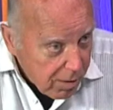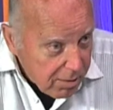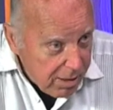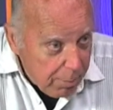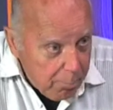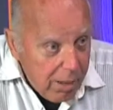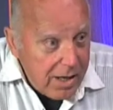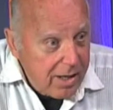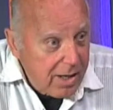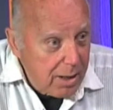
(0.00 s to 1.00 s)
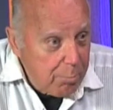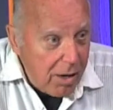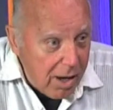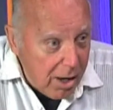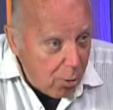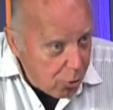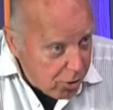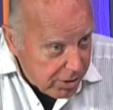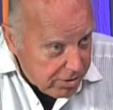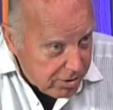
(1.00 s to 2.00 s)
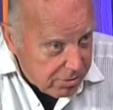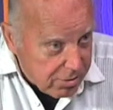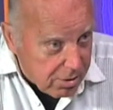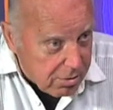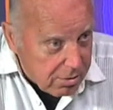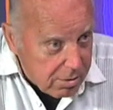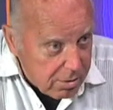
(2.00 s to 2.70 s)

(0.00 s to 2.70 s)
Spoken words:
that make up our existence.